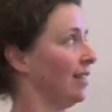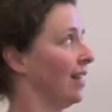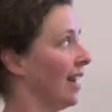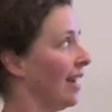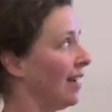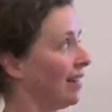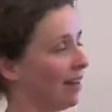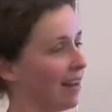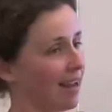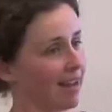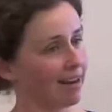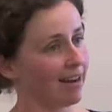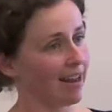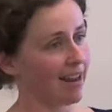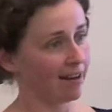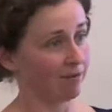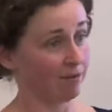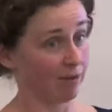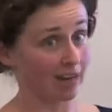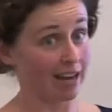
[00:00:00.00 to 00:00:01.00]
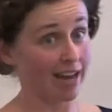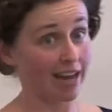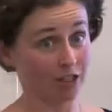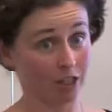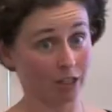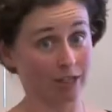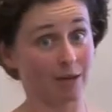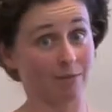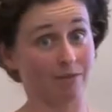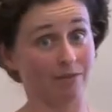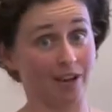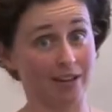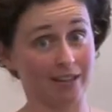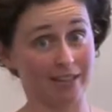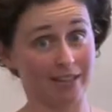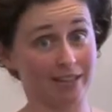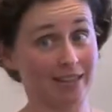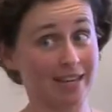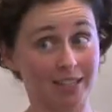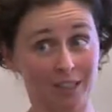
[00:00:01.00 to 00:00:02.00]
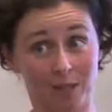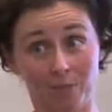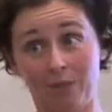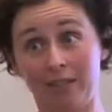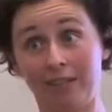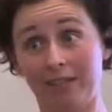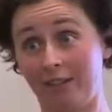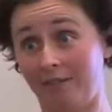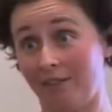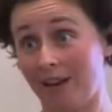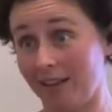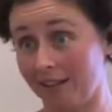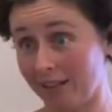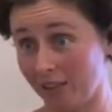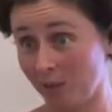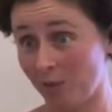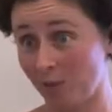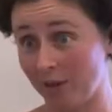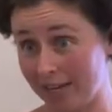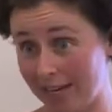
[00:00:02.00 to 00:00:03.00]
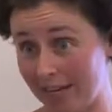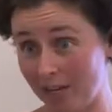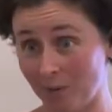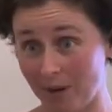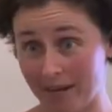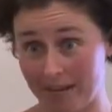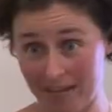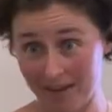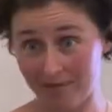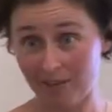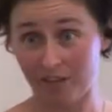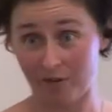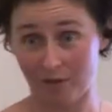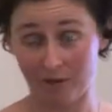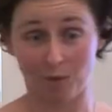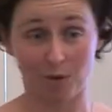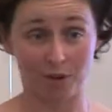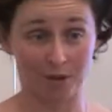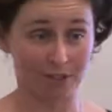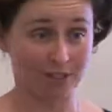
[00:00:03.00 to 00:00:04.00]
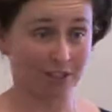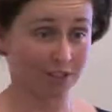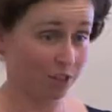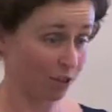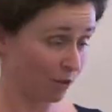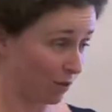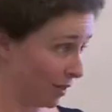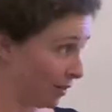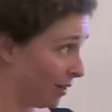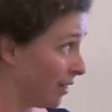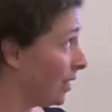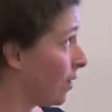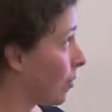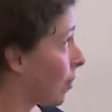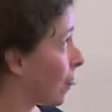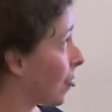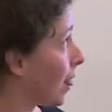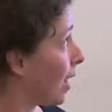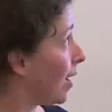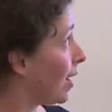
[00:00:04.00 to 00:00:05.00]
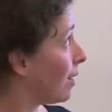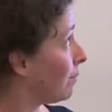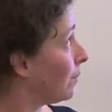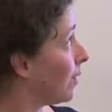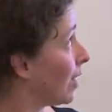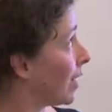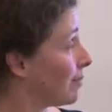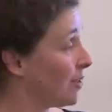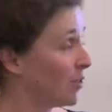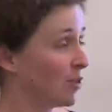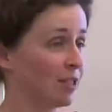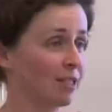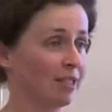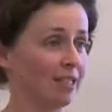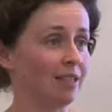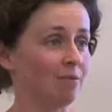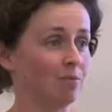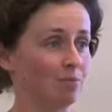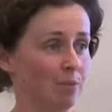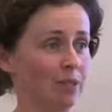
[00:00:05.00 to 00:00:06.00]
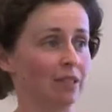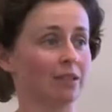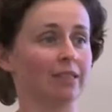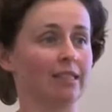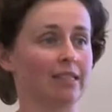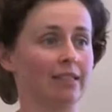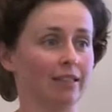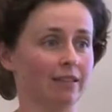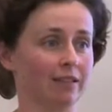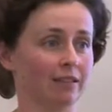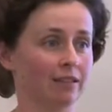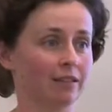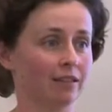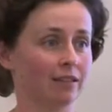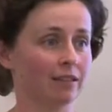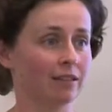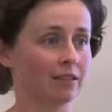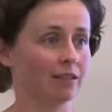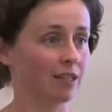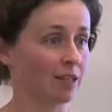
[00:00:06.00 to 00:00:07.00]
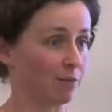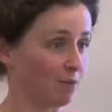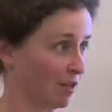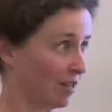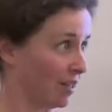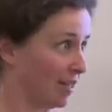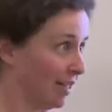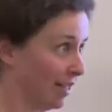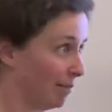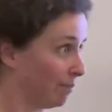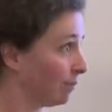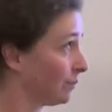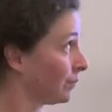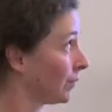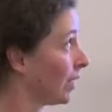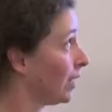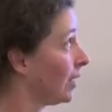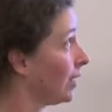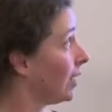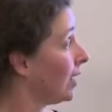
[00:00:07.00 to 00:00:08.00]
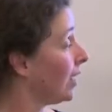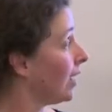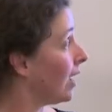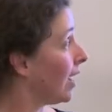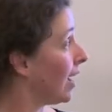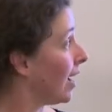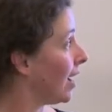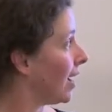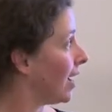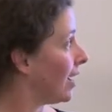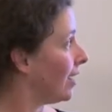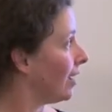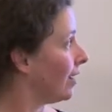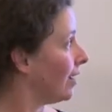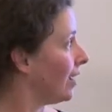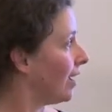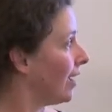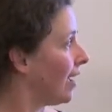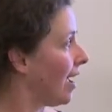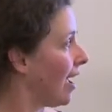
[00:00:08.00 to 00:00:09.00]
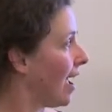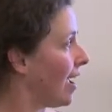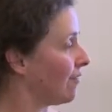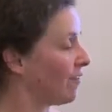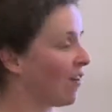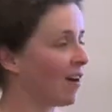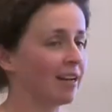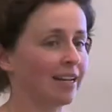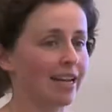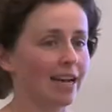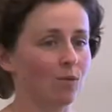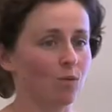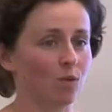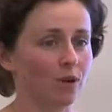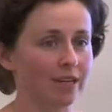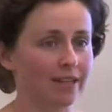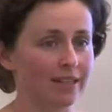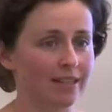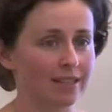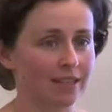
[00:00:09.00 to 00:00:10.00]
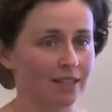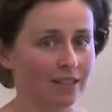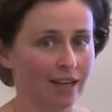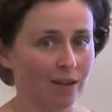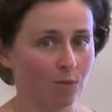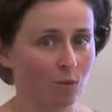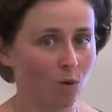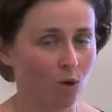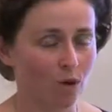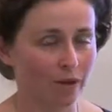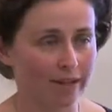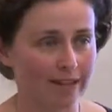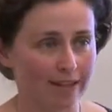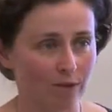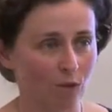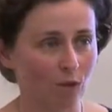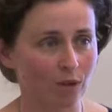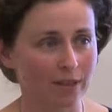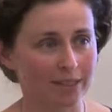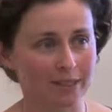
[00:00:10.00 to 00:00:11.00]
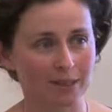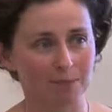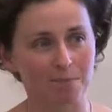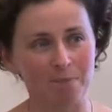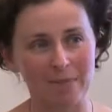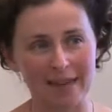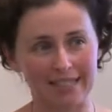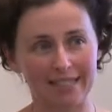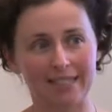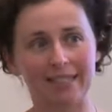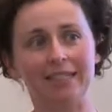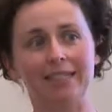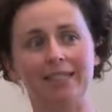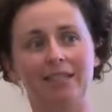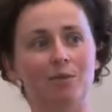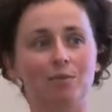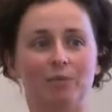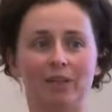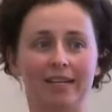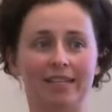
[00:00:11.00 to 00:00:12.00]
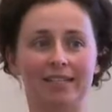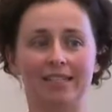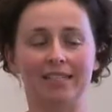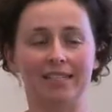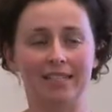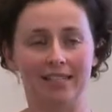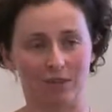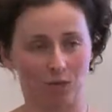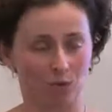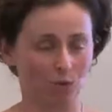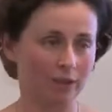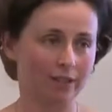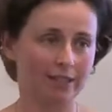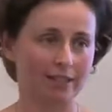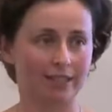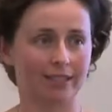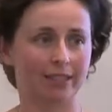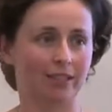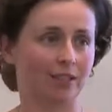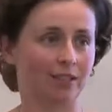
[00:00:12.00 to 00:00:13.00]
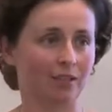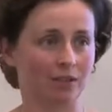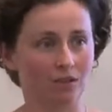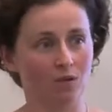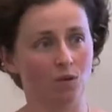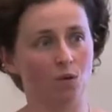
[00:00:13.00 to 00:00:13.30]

that, and largely I'm finding that that's completely failing to work anyway, even if we wanted to do it. I'm interested in building community and finding out what it is that they want in all its messy complexity and all its